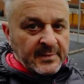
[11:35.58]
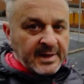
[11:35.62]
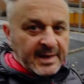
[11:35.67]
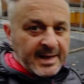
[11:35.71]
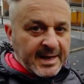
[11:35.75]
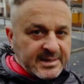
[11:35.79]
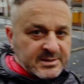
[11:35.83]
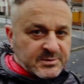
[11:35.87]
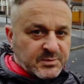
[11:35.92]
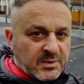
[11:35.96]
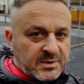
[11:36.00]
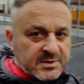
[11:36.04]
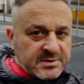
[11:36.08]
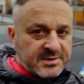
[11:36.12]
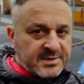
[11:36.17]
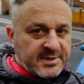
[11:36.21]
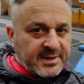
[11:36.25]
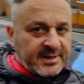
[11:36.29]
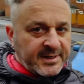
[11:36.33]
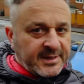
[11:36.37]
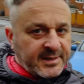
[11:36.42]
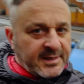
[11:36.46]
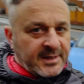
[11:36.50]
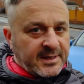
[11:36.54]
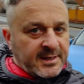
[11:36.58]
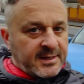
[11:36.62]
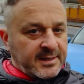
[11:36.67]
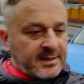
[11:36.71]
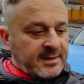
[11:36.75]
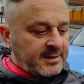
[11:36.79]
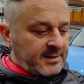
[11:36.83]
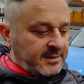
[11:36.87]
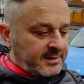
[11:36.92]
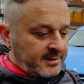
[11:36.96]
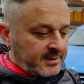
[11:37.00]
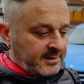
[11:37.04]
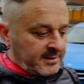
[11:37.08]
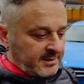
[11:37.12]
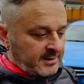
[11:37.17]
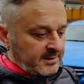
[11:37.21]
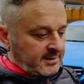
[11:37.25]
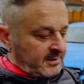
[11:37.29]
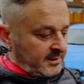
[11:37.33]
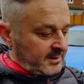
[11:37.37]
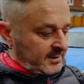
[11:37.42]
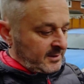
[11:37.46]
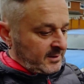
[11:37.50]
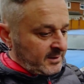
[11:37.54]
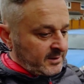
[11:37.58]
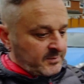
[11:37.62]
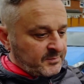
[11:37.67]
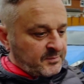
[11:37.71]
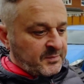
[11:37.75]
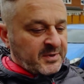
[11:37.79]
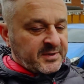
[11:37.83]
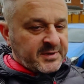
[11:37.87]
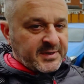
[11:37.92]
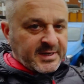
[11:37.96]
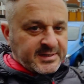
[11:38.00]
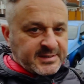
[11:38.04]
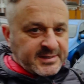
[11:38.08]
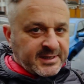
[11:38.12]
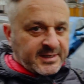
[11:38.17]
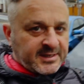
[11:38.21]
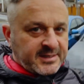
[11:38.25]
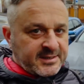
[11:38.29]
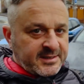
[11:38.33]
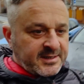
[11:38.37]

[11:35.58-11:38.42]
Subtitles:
As was the pathetic